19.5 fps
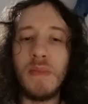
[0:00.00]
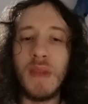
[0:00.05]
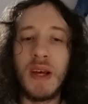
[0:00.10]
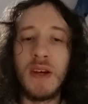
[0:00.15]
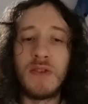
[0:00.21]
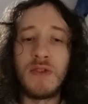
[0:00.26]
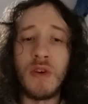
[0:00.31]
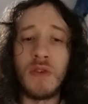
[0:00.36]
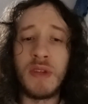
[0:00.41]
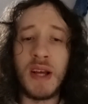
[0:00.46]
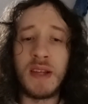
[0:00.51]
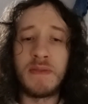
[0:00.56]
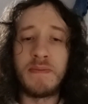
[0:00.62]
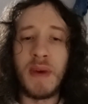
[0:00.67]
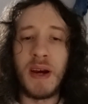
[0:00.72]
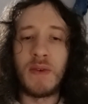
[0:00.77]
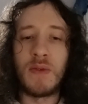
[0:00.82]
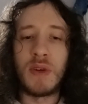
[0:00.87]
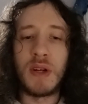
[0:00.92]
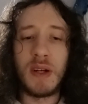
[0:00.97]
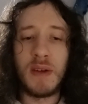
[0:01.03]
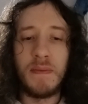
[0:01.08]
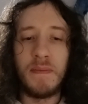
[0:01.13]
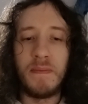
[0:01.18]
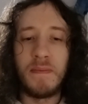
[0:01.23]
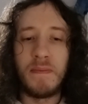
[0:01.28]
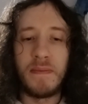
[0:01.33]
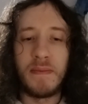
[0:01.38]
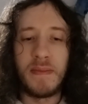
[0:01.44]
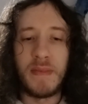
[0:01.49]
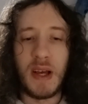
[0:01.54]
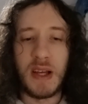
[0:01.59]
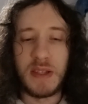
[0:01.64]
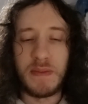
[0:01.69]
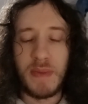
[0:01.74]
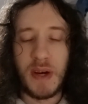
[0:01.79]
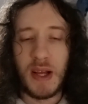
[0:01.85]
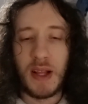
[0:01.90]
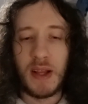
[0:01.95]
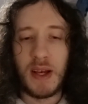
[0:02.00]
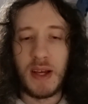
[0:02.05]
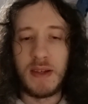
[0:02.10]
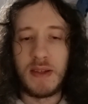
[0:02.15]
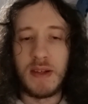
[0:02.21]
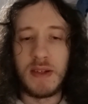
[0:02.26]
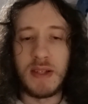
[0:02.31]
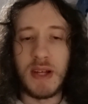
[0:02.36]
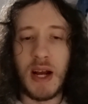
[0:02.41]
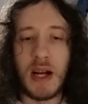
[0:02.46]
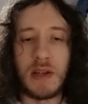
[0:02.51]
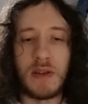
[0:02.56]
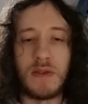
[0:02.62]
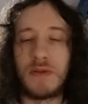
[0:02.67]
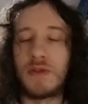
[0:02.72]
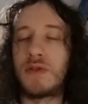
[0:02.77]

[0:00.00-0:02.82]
So that's my work. That's my latest article,